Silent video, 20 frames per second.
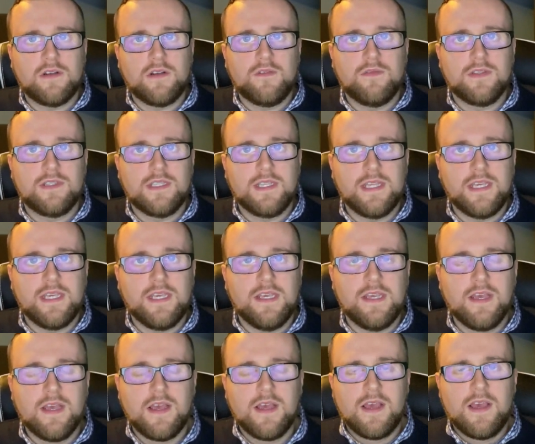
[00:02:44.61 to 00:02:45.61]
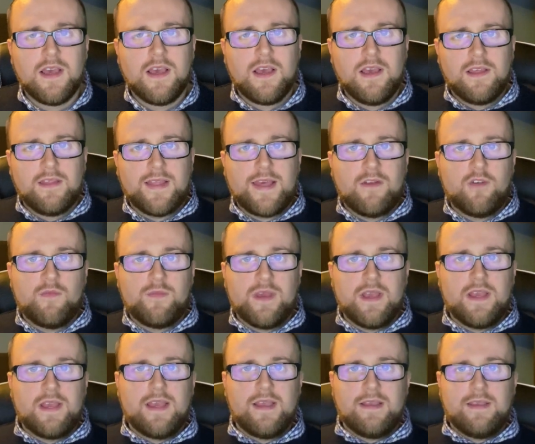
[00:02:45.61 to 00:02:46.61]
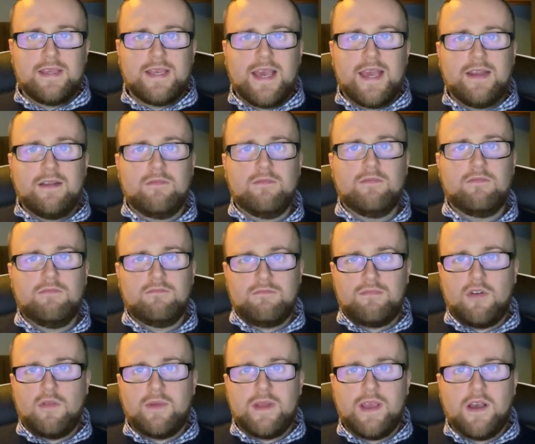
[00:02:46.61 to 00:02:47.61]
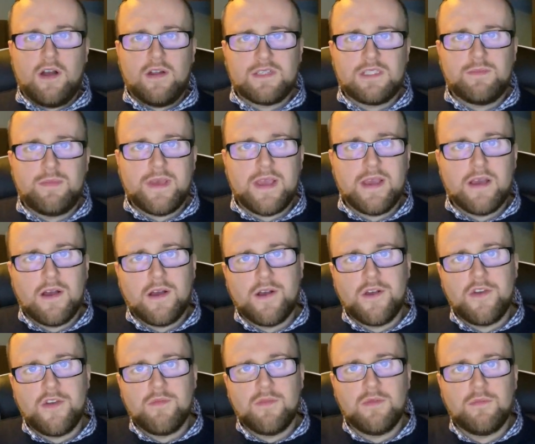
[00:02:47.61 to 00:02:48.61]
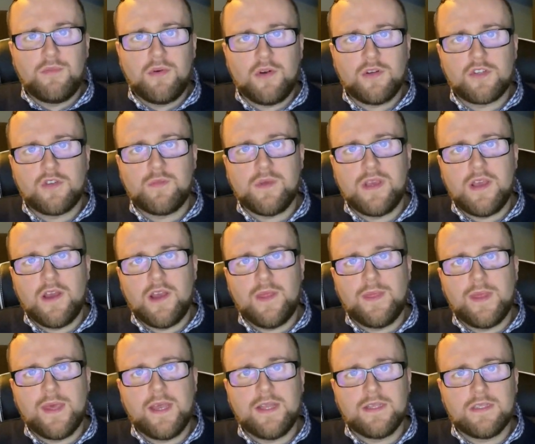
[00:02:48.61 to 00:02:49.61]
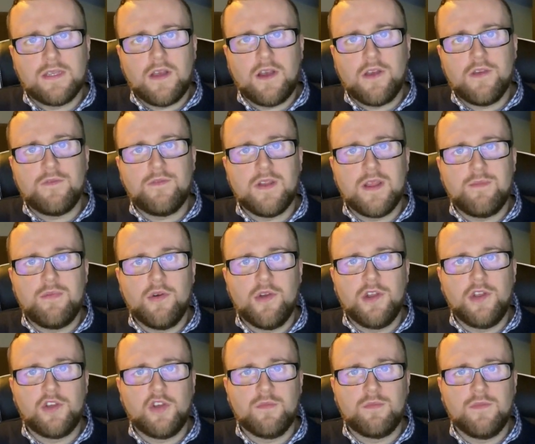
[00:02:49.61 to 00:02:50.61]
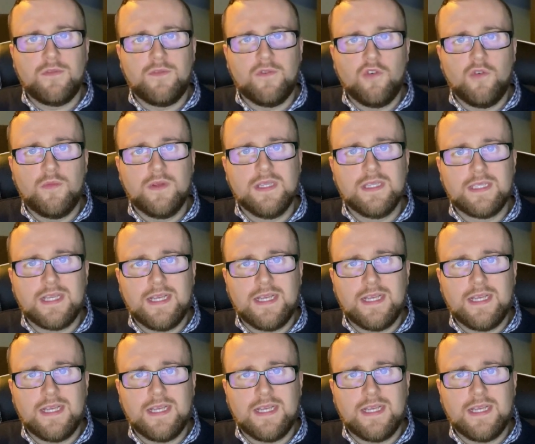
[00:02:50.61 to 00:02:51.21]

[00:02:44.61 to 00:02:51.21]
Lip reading: Obviously they will be, again, probably hard to beat at home, and Posh will be going there to hopefully put in a good performance.